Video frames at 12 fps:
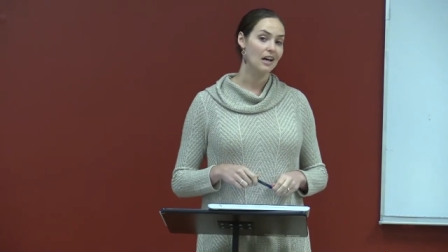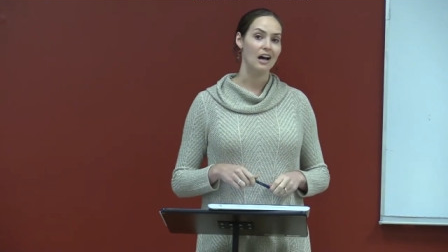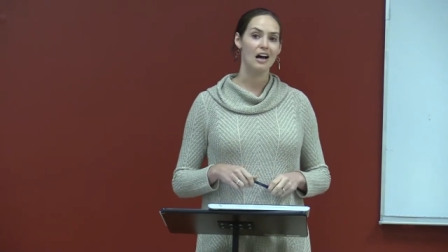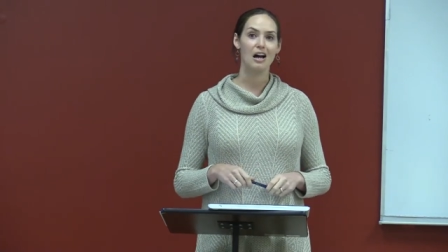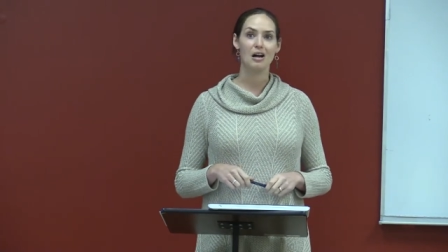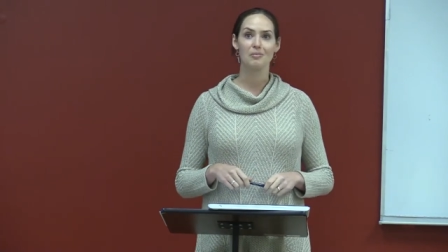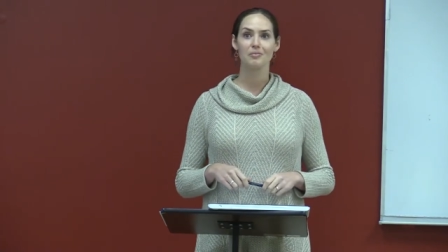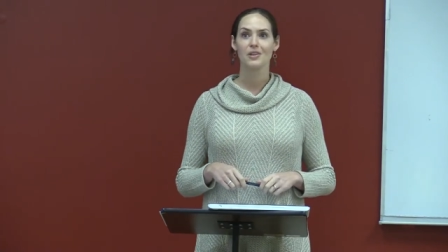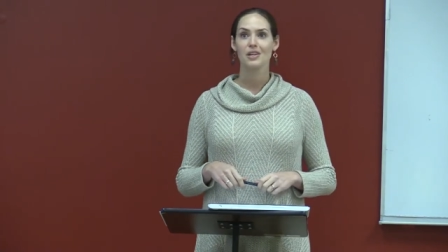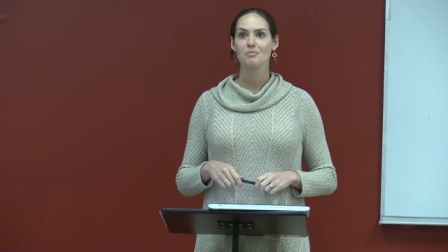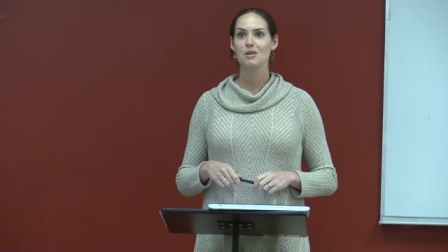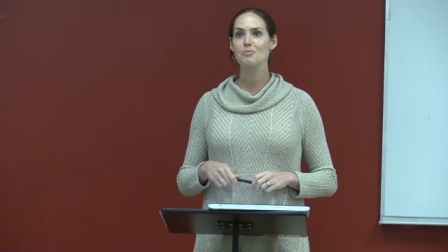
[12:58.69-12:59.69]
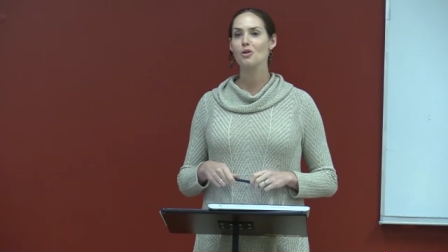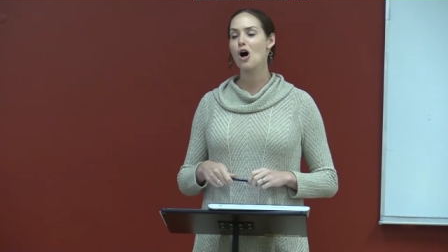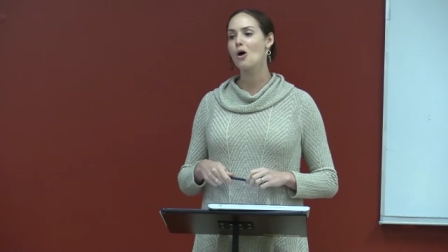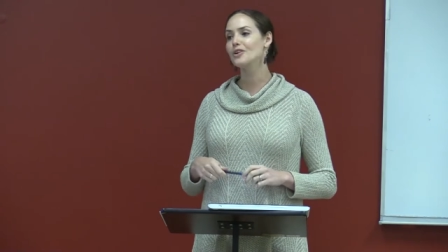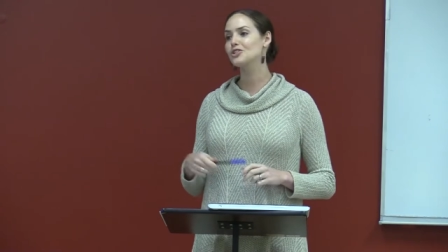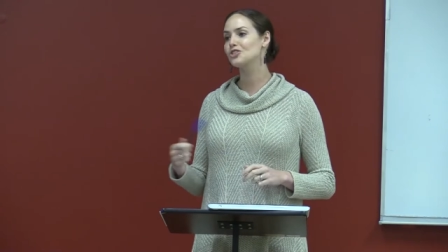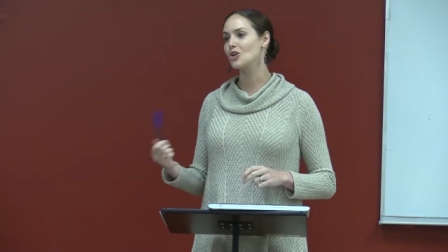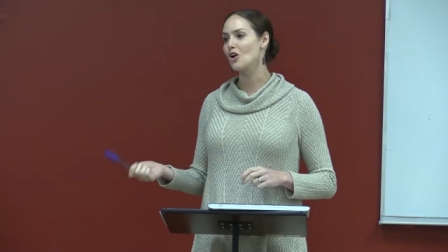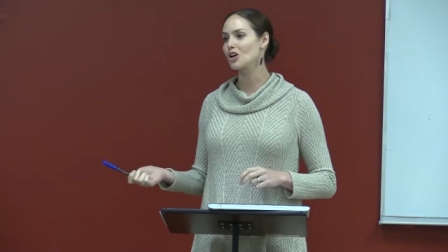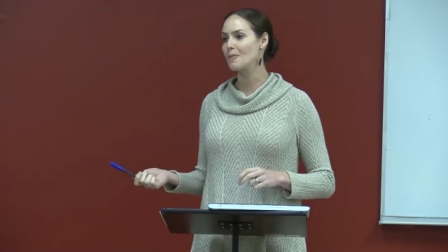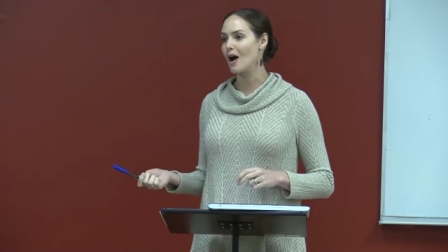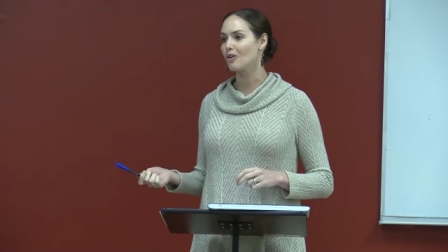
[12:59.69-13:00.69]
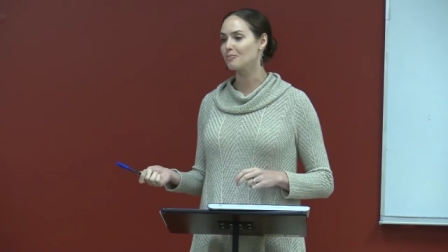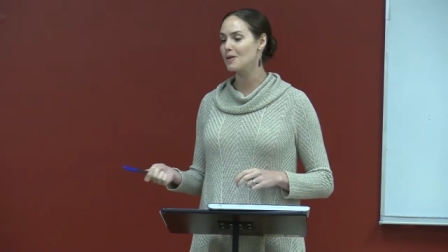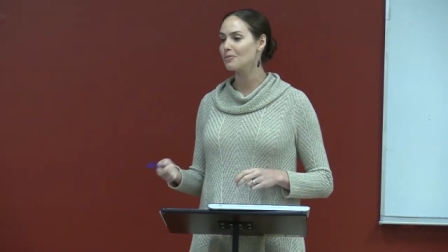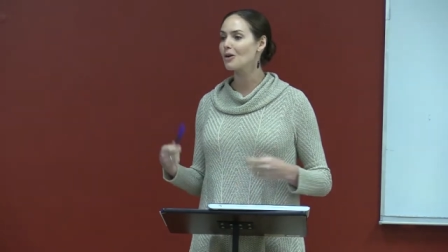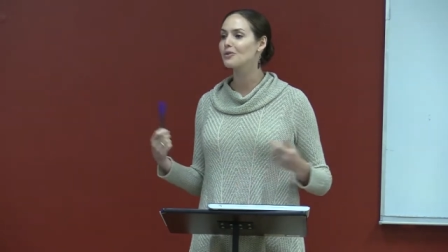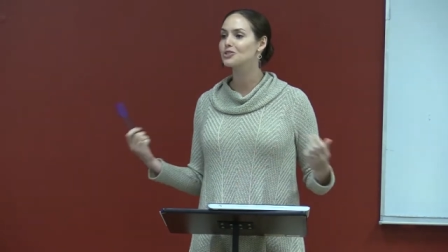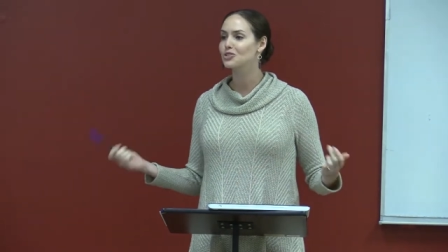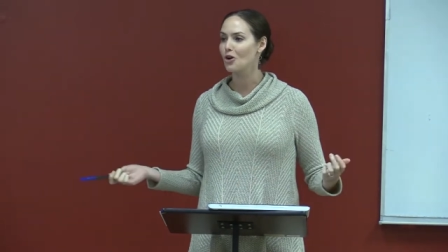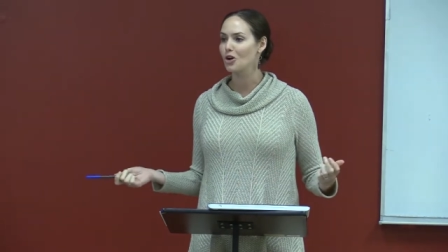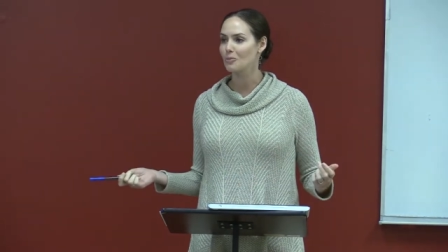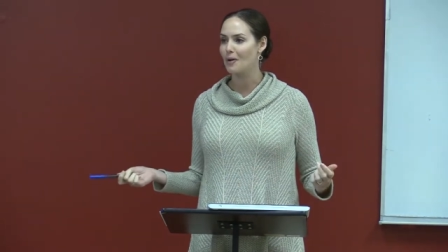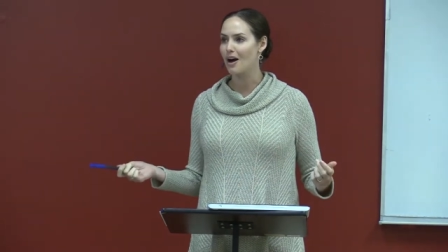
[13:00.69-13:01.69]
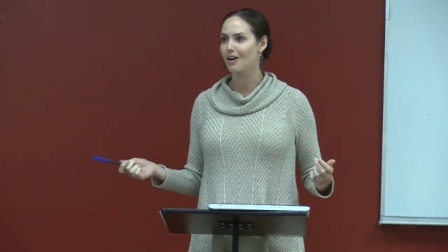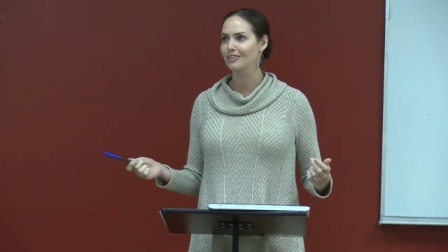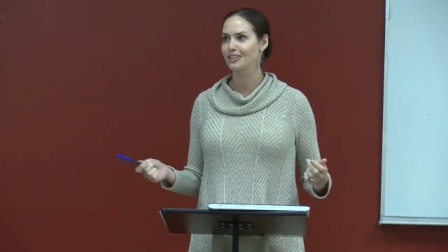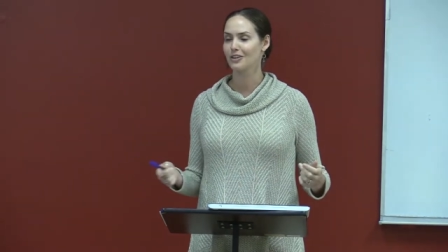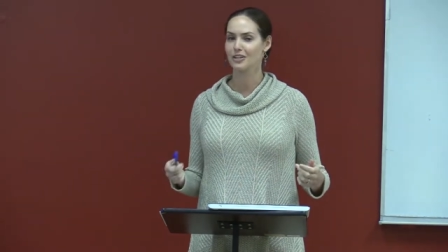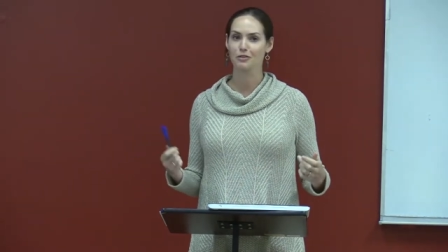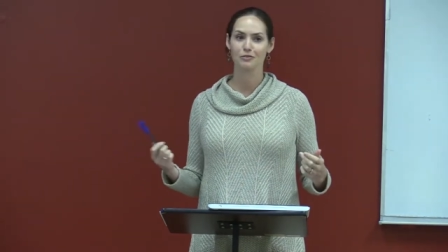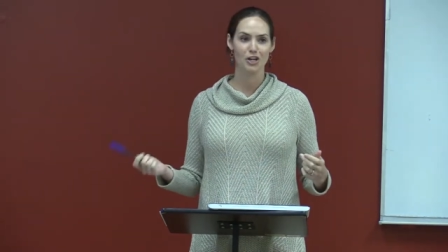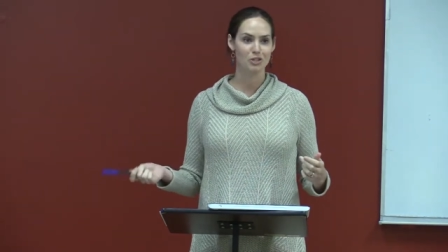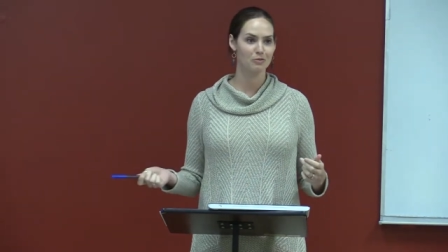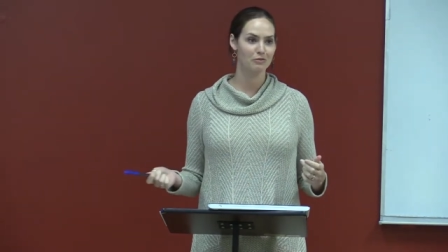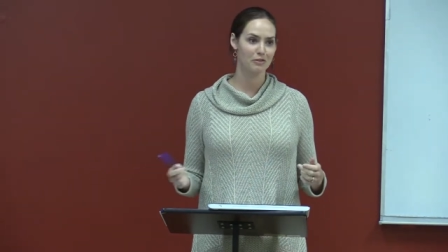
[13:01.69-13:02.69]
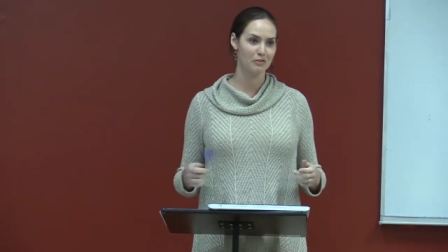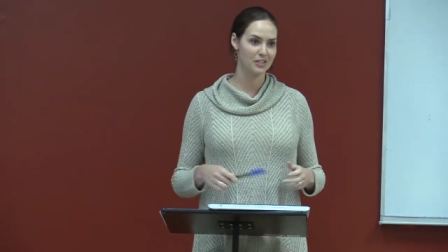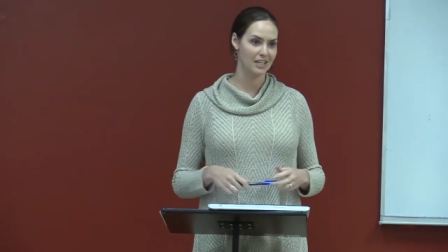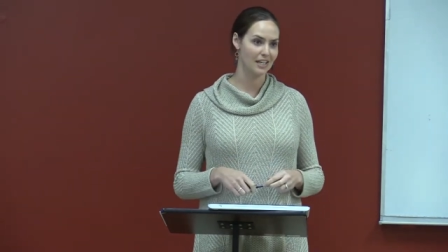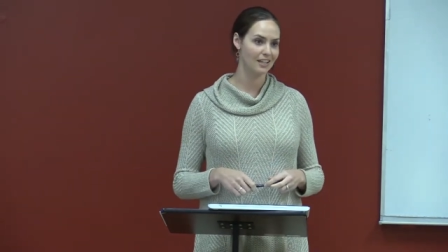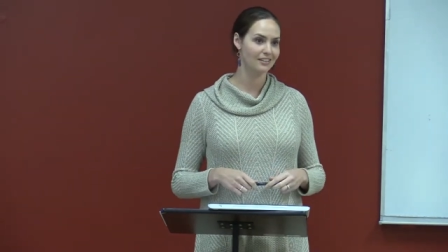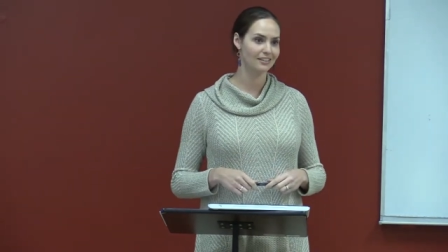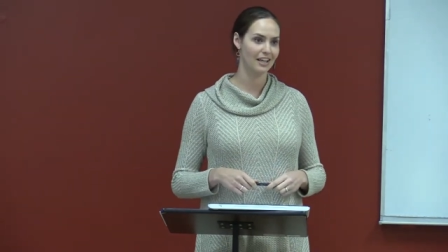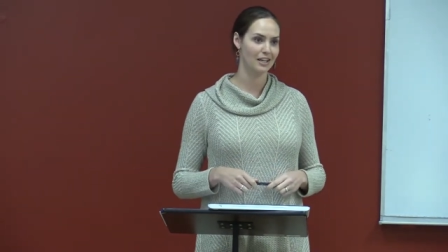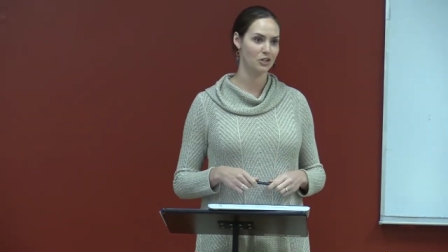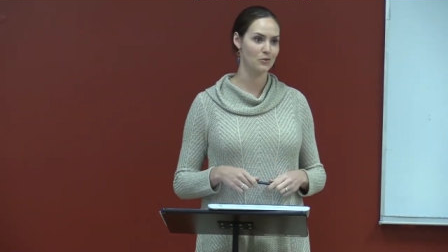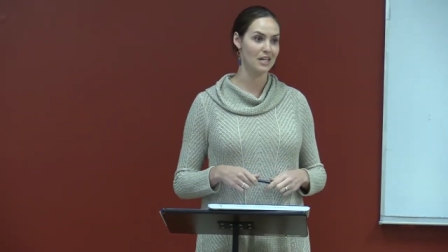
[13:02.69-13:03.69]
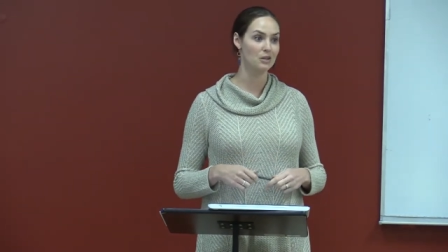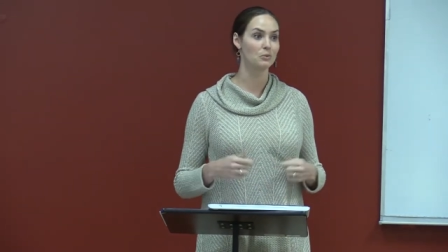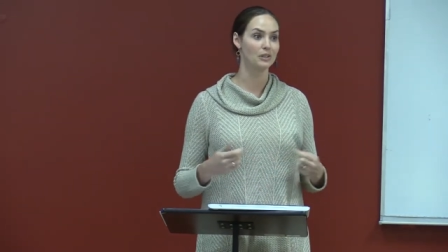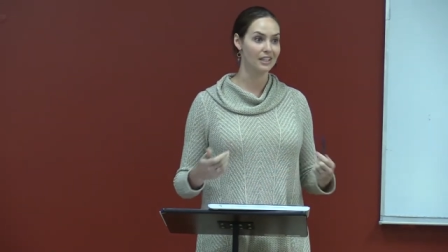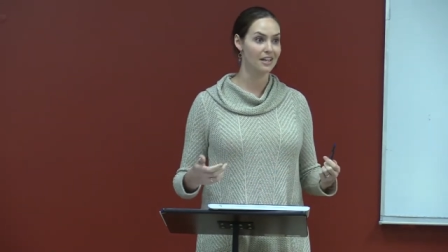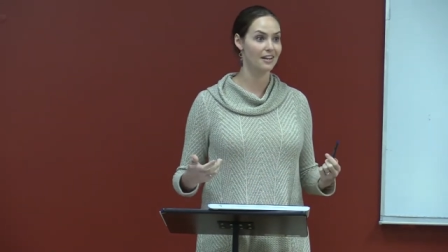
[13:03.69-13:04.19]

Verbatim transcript: Um, people always joke about, people always joke about, you know, like the freshman fifteen, like you eat really